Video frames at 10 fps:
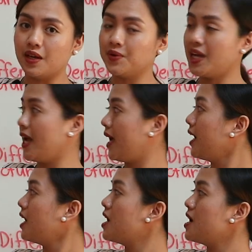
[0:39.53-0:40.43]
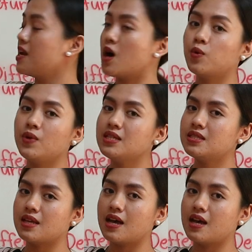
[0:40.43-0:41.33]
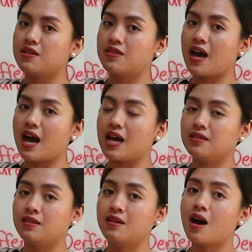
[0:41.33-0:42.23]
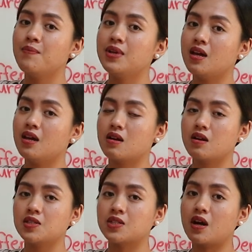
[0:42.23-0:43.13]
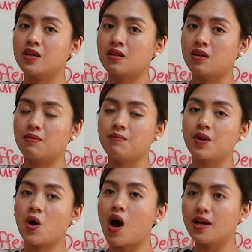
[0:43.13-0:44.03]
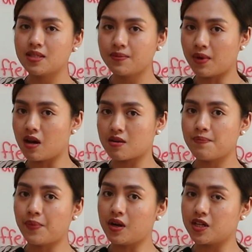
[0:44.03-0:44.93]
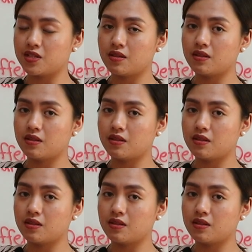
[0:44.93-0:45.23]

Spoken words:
Okay? Now we said that denominators are the number on the bottom part